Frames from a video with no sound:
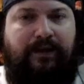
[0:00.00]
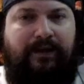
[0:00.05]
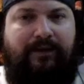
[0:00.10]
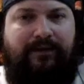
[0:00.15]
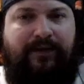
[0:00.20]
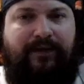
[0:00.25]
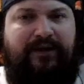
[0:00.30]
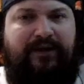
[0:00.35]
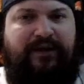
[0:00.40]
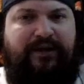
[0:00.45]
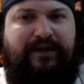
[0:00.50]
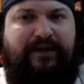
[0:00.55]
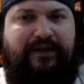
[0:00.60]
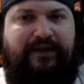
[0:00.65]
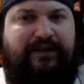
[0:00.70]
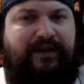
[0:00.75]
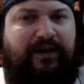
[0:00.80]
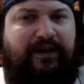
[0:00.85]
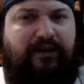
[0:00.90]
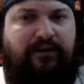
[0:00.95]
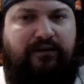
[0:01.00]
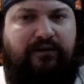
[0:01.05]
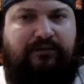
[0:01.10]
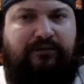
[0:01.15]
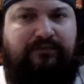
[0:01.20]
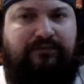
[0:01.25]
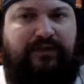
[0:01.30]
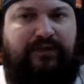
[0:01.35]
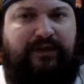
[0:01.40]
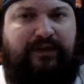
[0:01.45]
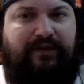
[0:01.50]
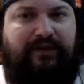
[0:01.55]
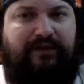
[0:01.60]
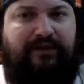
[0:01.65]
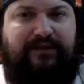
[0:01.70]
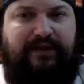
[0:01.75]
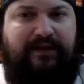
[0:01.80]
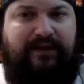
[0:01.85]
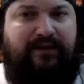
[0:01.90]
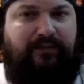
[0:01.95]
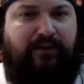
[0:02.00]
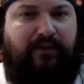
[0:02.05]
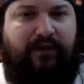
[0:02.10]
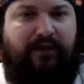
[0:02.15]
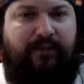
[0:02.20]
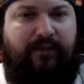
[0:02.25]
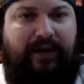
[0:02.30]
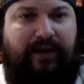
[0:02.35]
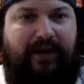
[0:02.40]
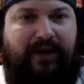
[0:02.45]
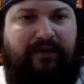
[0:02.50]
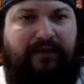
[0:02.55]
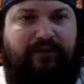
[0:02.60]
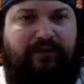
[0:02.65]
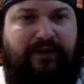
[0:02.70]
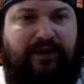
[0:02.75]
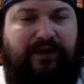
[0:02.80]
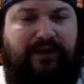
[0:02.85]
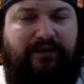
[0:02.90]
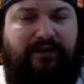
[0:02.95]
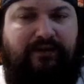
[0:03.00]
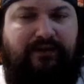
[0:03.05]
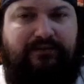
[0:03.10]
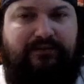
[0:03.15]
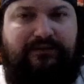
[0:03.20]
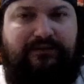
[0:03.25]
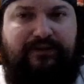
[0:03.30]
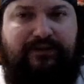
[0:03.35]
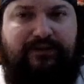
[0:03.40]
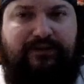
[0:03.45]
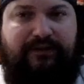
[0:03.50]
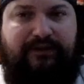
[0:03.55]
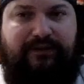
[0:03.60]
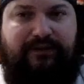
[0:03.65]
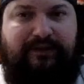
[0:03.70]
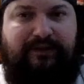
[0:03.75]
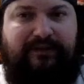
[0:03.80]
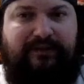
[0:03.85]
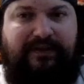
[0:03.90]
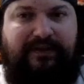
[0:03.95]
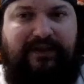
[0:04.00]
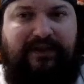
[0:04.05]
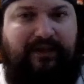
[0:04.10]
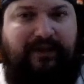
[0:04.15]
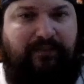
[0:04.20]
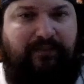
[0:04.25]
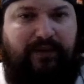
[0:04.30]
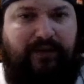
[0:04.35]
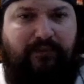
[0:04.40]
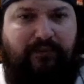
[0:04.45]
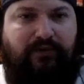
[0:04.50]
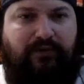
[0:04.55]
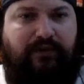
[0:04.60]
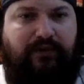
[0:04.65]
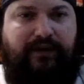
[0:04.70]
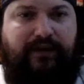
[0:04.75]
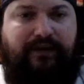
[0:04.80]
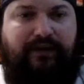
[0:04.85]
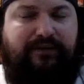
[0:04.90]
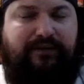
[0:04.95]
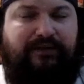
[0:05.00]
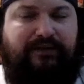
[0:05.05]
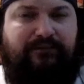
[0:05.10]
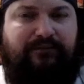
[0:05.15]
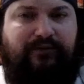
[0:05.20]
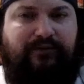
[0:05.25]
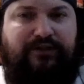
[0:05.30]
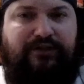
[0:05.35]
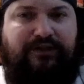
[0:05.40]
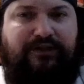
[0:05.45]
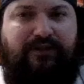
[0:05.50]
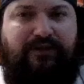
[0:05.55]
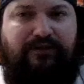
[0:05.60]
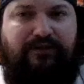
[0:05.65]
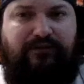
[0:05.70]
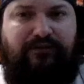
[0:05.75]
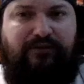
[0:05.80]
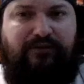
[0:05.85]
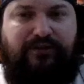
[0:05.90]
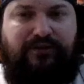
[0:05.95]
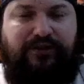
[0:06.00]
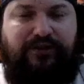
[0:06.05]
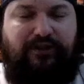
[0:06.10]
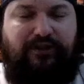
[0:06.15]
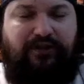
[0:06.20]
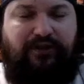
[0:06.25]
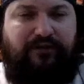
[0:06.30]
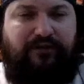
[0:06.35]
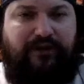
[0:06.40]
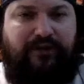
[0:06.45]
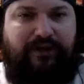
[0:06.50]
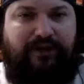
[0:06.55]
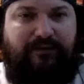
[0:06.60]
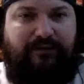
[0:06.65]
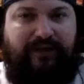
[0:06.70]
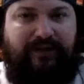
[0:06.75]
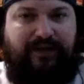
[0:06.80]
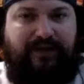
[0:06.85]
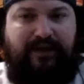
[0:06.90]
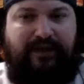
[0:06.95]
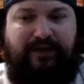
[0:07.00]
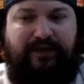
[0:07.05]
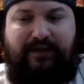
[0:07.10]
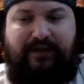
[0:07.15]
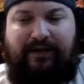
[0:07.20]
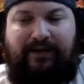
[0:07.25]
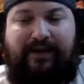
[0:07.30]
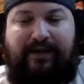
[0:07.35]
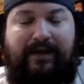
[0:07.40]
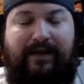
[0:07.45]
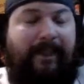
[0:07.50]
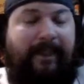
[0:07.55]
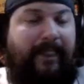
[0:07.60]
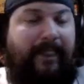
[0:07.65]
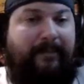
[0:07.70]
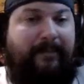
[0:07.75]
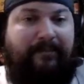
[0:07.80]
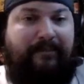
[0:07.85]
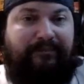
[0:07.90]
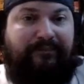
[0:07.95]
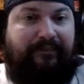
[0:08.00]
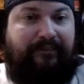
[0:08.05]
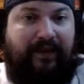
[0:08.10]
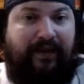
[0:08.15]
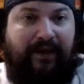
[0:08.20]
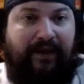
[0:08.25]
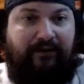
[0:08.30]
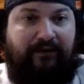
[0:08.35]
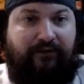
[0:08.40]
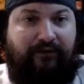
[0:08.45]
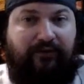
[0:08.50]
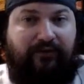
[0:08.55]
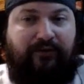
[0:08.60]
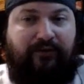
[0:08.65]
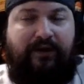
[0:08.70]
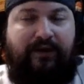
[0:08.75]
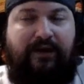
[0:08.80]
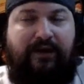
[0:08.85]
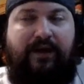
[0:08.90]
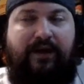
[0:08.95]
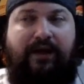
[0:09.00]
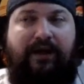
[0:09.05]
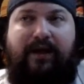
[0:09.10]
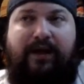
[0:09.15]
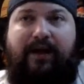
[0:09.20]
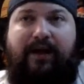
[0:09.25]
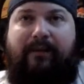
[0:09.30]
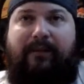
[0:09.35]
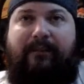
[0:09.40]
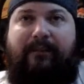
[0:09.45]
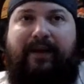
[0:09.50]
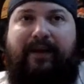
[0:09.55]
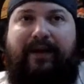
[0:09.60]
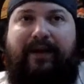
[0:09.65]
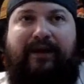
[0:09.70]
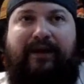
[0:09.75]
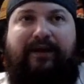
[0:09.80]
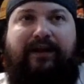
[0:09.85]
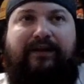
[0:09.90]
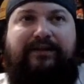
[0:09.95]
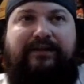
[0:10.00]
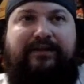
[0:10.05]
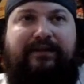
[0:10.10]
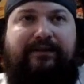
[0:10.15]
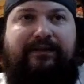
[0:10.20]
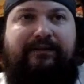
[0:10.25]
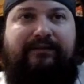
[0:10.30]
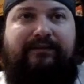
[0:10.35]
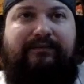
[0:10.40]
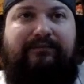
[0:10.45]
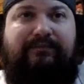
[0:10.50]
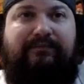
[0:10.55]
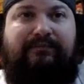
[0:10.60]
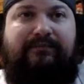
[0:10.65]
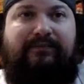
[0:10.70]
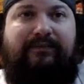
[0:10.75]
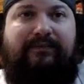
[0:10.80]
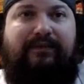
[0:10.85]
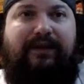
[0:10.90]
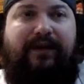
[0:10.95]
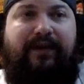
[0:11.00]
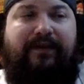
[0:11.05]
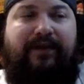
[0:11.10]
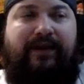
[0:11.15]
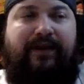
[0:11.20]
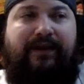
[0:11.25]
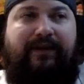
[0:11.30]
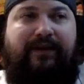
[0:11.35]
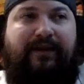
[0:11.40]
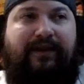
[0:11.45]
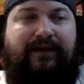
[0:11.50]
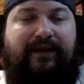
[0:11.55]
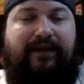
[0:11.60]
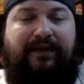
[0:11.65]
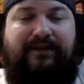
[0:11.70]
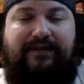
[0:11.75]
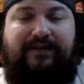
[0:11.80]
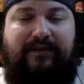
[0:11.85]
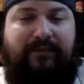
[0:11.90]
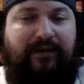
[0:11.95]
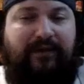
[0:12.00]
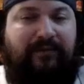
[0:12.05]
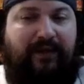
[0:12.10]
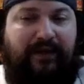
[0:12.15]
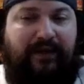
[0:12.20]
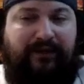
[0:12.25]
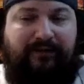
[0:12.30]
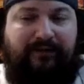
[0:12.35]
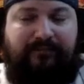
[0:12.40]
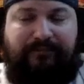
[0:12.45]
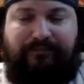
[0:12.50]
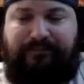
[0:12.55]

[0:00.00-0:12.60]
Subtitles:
that you need to tell? Like, does he and Martha May have a kid? Is the kid being bullied, and we're just gonna do the Grinch all over again with the kid? I don't know. But it's nothing that needs to be made.